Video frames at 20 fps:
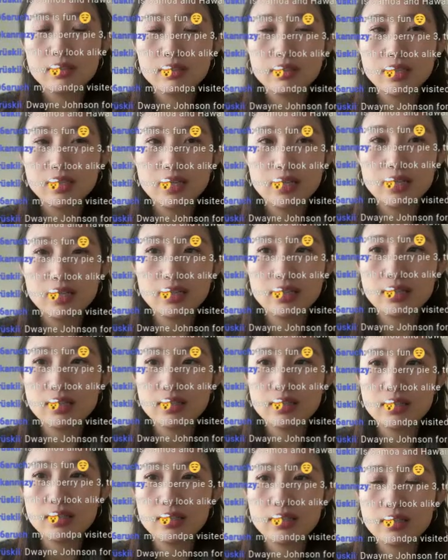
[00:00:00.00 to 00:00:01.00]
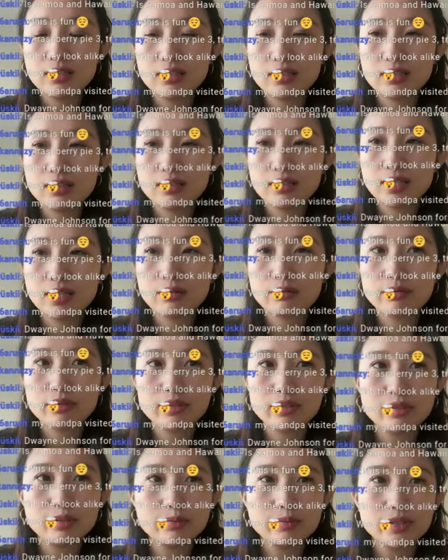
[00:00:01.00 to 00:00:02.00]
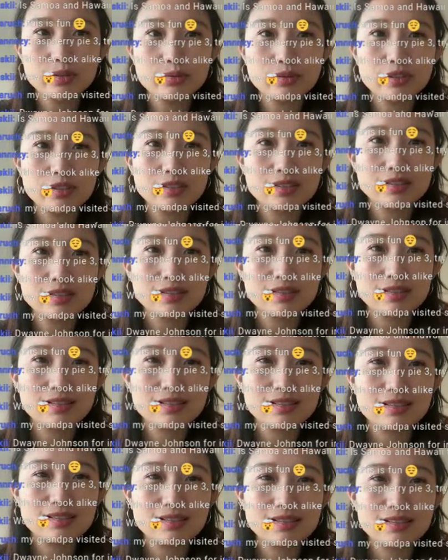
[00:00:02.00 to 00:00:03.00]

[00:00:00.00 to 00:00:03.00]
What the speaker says: I really hope this works.